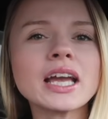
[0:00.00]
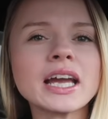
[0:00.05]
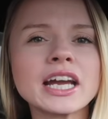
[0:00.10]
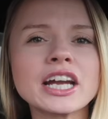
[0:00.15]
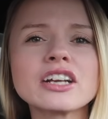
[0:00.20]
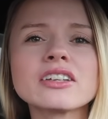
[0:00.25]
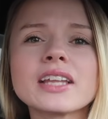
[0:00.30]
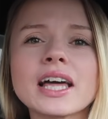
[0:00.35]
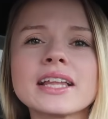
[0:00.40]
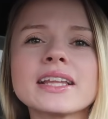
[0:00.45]

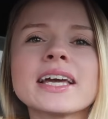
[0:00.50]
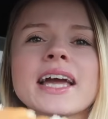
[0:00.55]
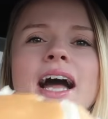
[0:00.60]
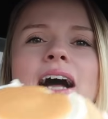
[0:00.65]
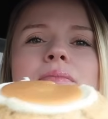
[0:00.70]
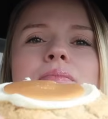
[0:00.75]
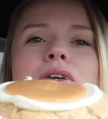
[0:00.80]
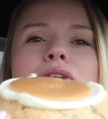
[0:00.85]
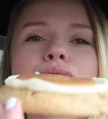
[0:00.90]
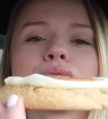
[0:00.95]
Here lately,
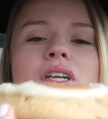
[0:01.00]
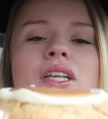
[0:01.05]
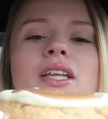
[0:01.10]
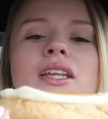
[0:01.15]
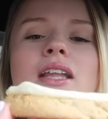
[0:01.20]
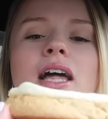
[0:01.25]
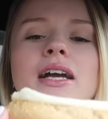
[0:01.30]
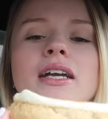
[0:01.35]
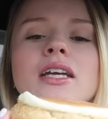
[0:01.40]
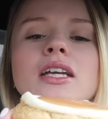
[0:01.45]
I've been really
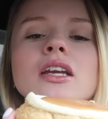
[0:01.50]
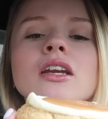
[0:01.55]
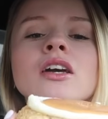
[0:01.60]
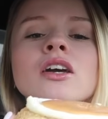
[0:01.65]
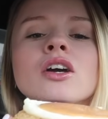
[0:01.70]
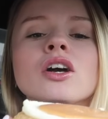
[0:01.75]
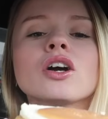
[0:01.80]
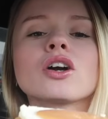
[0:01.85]
liking